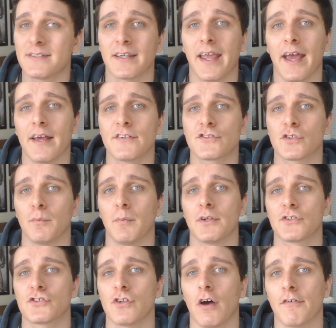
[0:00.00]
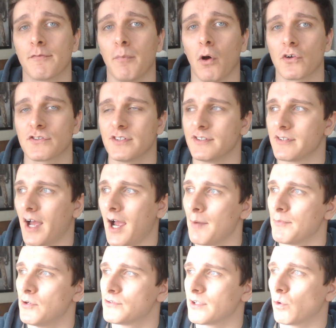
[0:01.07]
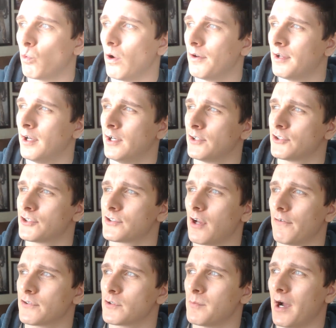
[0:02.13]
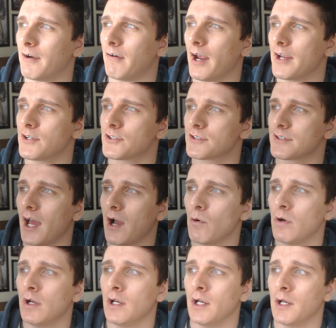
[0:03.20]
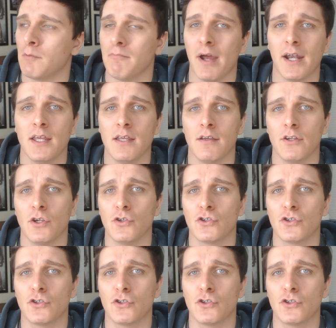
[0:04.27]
be to get some soft boxes. I'm using one just off to my right just now. Many